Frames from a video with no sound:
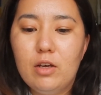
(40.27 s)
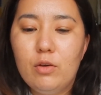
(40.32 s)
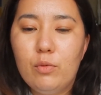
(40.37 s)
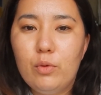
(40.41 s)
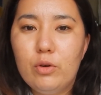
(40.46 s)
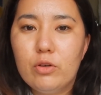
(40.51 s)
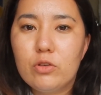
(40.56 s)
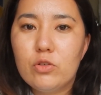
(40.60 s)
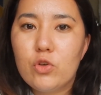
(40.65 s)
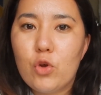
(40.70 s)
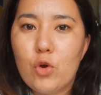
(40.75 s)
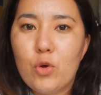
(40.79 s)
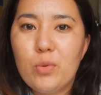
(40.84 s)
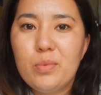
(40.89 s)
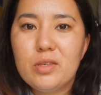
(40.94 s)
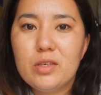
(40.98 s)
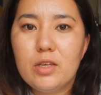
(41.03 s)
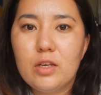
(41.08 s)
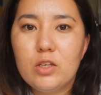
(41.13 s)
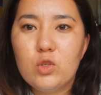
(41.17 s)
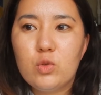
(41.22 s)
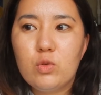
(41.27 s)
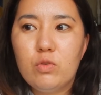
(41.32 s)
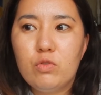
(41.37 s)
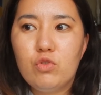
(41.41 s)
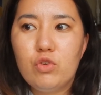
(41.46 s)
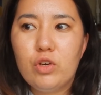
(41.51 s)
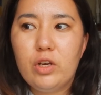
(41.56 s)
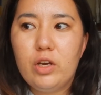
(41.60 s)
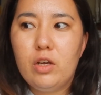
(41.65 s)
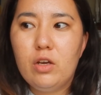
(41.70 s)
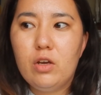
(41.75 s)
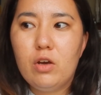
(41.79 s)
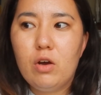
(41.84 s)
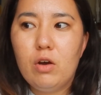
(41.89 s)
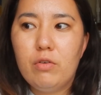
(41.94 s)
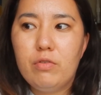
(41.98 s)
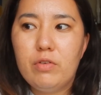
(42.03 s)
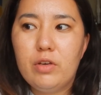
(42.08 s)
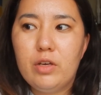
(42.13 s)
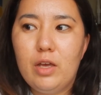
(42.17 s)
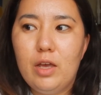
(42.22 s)
We're so obsessed with drinking
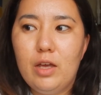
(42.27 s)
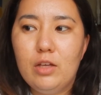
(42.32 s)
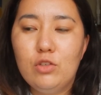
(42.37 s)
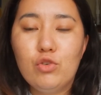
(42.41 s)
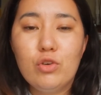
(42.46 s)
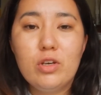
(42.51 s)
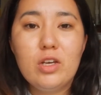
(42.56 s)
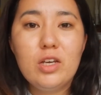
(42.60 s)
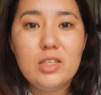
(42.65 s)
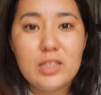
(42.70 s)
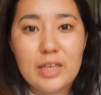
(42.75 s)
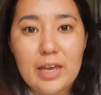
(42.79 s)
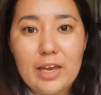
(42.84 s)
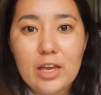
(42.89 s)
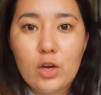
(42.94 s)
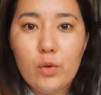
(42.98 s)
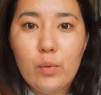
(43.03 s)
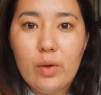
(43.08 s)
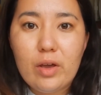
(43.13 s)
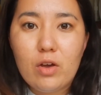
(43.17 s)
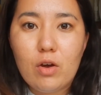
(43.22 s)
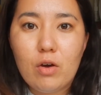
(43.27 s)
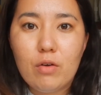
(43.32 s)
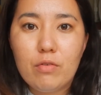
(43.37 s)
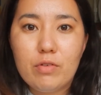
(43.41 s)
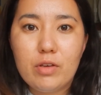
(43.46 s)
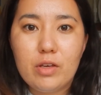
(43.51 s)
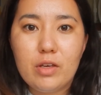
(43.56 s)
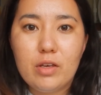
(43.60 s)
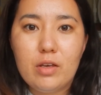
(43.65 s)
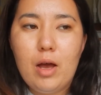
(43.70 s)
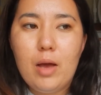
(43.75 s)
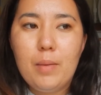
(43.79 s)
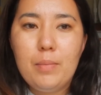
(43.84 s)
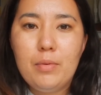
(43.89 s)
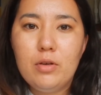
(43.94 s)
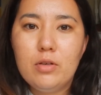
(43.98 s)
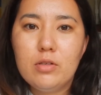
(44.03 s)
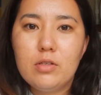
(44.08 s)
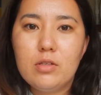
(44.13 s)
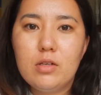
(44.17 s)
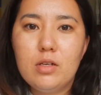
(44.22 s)
coffee and drinking takeaway coffee. I
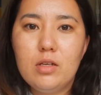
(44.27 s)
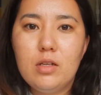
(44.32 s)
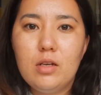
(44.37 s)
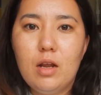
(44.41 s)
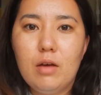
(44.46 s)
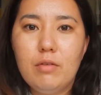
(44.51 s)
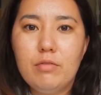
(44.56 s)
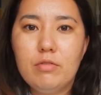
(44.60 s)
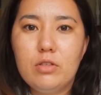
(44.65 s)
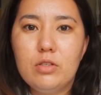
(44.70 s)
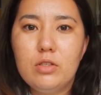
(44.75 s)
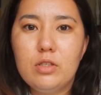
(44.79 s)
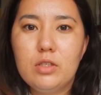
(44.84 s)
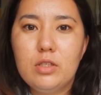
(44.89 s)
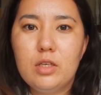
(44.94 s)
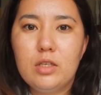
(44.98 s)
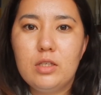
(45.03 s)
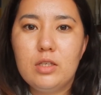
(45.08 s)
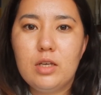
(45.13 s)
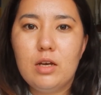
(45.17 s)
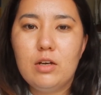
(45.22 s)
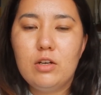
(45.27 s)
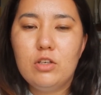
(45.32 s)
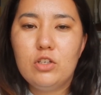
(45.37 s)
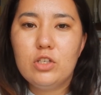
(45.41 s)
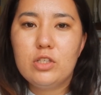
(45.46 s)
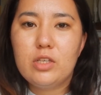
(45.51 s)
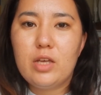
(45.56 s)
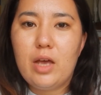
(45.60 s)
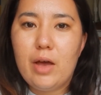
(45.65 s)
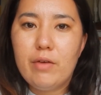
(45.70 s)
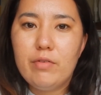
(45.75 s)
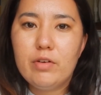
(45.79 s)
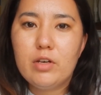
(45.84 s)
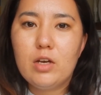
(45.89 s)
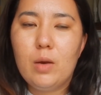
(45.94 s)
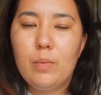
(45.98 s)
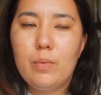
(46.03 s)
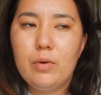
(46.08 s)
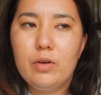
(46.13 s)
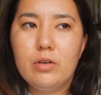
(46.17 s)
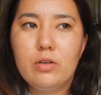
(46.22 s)
personally love to sit down and just have a
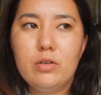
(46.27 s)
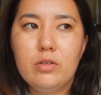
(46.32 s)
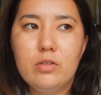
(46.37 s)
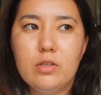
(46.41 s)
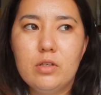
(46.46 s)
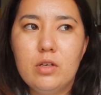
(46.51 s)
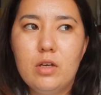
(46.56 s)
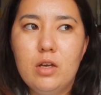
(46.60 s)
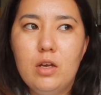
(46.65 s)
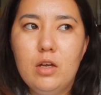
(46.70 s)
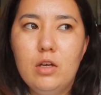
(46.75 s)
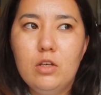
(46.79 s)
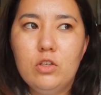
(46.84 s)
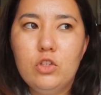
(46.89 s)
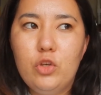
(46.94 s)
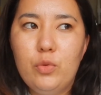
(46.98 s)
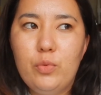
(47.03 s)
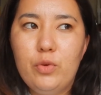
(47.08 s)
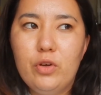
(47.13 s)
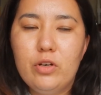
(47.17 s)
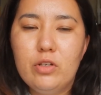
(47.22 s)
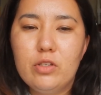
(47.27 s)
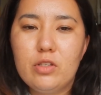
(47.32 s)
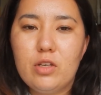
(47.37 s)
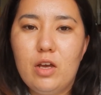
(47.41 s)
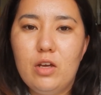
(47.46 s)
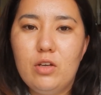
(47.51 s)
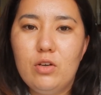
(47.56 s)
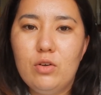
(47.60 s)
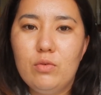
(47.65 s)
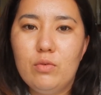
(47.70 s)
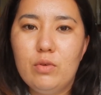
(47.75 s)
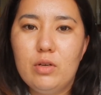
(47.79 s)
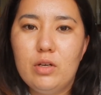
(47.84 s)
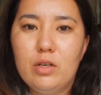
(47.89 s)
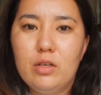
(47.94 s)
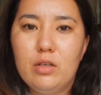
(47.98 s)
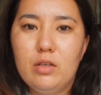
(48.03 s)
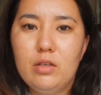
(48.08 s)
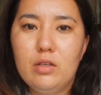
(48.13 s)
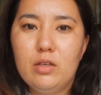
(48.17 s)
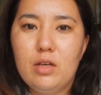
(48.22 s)
cuppa because, to be honest, I don't
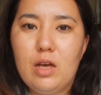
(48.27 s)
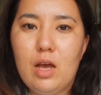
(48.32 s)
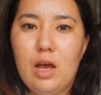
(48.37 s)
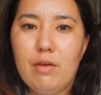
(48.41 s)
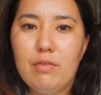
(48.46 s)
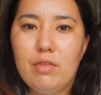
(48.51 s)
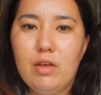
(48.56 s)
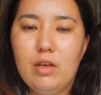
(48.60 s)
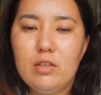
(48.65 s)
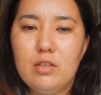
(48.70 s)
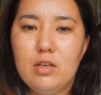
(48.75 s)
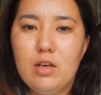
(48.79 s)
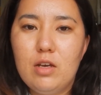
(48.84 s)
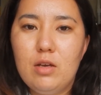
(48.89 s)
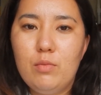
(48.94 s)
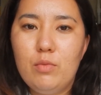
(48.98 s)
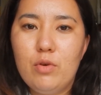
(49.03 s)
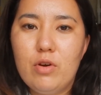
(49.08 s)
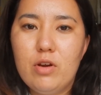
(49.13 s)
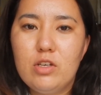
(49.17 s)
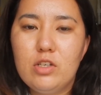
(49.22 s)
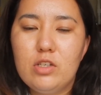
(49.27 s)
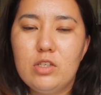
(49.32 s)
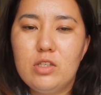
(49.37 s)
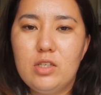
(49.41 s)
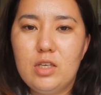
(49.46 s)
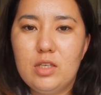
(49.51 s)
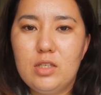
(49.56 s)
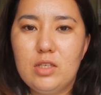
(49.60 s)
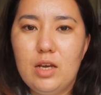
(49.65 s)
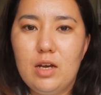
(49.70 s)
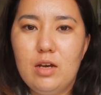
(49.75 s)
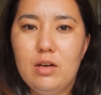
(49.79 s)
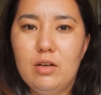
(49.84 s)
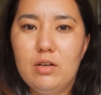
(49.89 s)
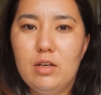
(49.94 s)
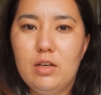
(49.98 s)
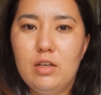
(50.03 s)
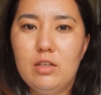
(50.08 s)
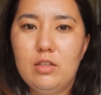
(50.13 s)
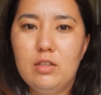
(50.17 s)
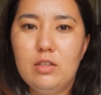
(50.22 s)
really have that time where I just sit down
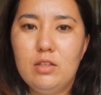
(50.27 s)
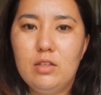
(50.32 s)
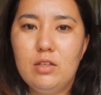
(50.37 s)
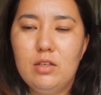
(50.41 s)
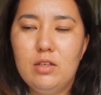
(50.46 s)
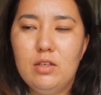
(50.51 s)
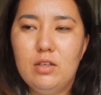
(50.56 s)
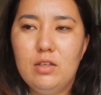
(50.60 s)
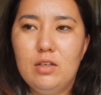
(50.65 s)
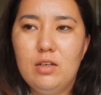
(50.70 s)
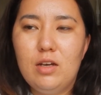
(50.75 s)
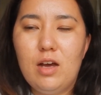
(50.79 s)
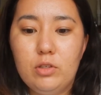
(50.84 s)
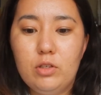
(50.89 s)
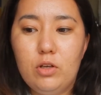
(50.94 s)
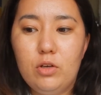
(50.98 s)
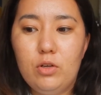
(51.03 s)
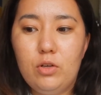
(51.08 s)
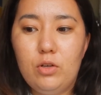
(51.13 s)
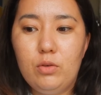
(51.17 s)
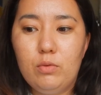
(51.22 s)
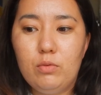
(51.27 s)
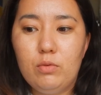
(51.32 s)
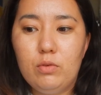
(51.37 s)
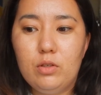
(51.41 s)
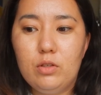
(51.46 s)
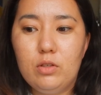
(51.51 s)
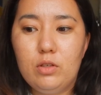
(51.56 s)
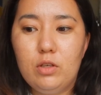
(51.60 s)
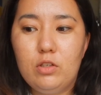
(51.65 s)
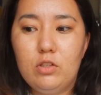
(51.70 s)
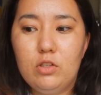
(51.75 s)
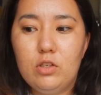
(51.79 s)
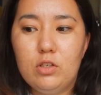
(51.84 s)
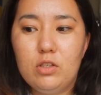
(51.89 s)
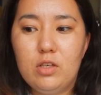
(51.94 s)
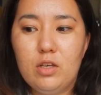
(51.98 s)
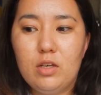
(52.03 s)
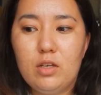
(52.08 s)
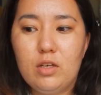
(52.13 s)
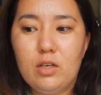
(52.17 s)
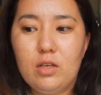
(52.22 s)
and, it's
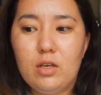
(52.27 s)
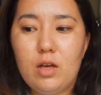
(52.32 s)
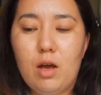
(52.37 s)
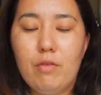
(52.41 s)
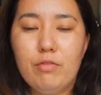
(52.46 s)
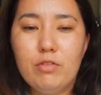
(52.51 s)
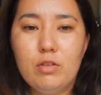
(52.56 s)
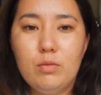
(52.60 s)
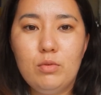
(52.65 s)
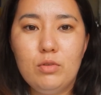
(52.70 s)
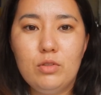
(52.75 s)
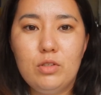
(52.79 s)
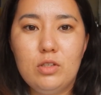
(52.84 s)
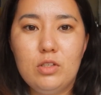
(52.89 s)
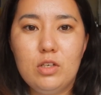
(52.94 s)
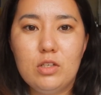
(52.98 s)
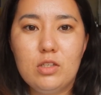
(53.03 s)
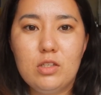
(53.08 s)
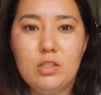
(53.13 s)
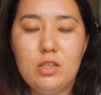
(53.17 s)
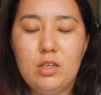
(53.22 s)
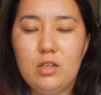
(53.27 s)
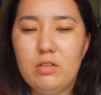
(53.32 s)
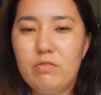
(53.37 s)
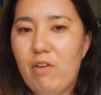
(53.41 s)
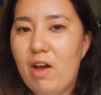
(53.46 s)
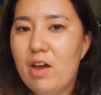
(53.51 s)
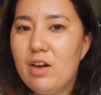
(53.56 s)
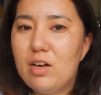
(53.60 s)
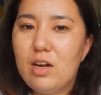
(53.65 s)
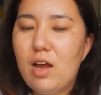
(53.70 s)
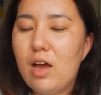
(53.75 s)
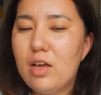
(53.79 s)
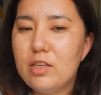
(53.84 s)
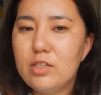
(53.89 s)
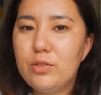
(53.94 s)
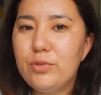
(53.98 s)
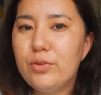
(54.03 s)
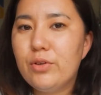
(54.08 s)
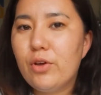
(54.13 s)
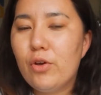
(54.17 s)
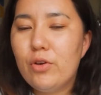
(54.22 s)
just like comfortable to just sit, find a nice
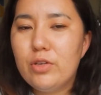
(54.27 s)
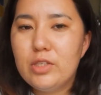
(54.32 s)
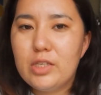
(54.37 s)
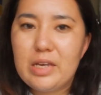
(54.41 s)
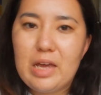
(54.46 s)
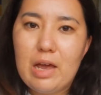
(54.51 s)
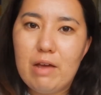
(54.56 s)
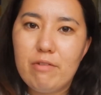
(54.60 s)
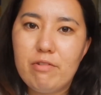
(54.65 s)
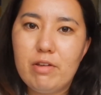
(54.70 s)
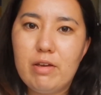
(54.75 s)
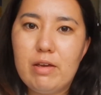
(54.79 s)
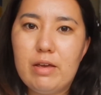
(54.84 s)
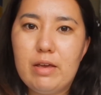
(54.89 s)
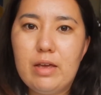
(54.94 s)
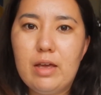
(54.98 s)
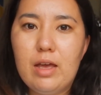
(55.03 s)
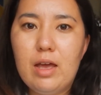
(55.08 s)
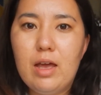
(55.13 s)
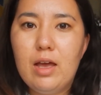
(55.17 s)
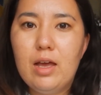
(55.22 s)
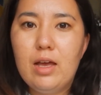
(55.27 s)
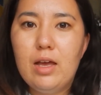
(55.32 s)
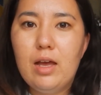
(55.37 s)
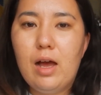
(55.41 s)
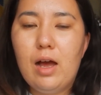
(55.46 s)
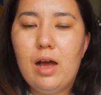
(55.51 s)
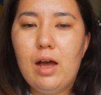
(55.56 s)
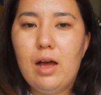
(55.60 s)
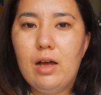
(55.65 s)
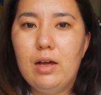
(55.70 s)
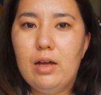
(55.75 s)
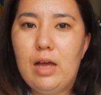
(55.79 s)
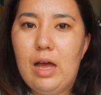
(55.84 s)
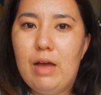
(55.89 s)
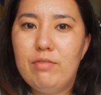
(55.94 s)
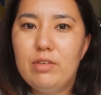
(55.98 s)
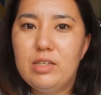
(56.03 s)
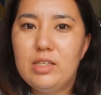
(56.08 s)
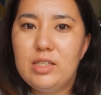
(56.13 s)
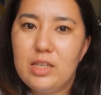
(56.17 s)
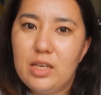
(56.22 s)
little cozy cafe,
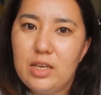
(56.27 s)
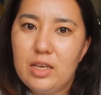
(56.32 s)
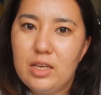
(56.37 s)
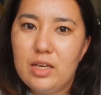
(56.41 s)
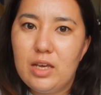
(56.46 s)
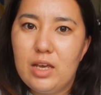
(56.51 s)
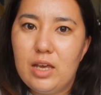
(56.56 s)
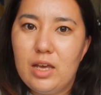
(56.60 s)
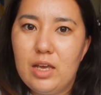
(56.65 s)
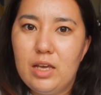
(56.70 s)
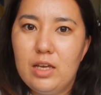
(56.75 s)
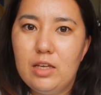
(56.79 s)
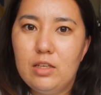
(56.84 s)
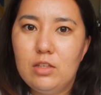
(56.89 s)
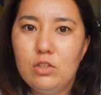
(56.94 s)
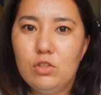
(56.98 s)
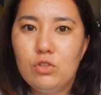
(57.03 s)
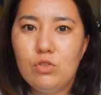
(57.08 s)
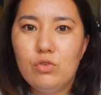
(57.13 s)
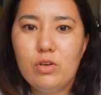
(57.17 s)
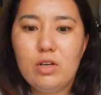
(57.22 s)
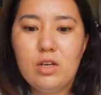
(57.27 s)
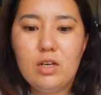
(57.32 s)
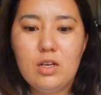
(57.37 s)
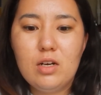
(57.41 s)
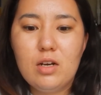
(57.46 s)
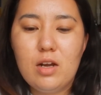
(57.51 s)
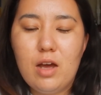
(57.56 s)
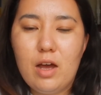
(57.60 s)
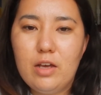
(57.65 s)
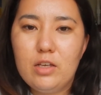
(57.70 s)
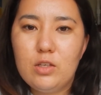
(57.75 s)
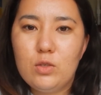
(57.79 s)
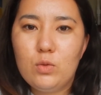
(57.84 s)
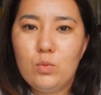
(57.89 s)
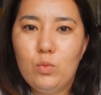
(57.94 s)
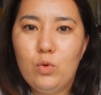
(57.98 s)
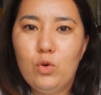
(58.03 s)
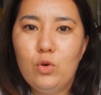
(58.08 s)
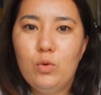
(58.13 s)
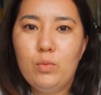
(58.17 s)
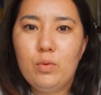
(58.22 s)
have a seat and drink a nice
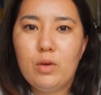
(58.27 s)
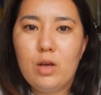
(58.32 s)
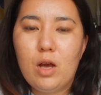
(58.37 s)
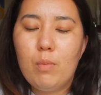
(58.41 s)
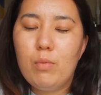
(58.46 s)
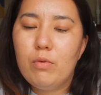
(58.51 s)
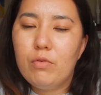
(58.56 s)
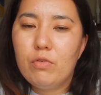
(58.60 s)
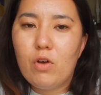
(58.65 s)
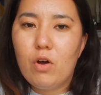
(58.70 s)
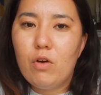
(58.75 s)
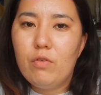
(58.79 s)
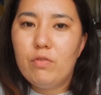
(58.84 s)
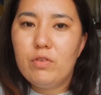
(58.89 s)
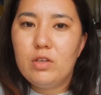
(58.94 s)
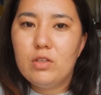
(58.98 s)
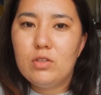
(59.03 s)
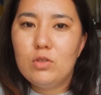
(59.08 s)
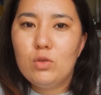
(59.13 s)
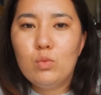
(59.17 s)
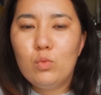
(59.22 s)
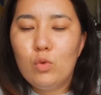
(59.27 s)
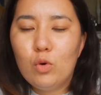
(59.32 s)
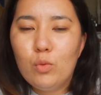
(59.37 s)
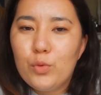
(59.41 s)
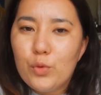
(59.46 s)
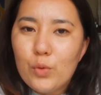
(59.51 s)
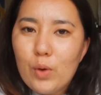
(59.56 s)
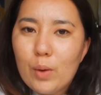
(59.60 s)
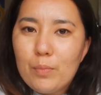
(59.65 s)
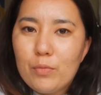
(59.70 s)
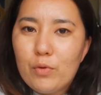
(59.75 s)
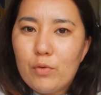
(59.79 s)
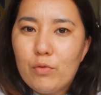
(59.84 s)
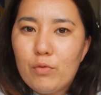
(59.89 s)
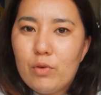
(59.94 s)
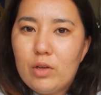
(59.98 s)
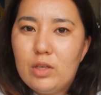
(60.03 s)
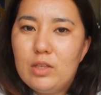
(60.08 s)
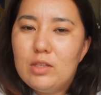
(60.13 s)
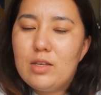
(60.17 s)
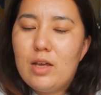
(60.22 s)
warm cup of coffee to warm you up
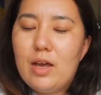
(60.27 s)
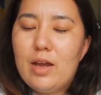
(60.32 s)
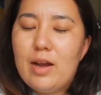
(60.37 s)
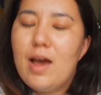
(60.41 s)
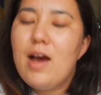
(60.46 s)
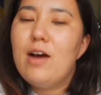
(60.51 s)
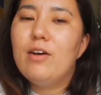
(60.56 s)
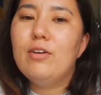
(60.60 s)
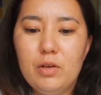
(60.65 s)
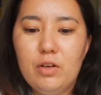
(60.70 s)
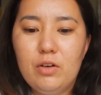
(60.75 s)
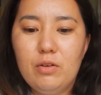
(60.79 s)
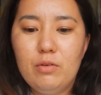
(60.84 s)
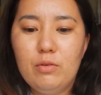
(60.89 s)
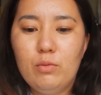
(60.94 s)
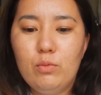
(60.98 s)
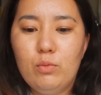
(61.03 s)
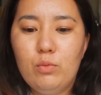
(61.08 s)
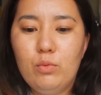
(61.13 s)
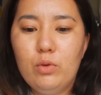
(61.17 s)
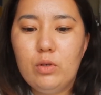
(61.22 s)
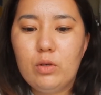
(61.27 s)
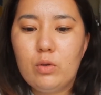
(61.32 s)
inside out. But we're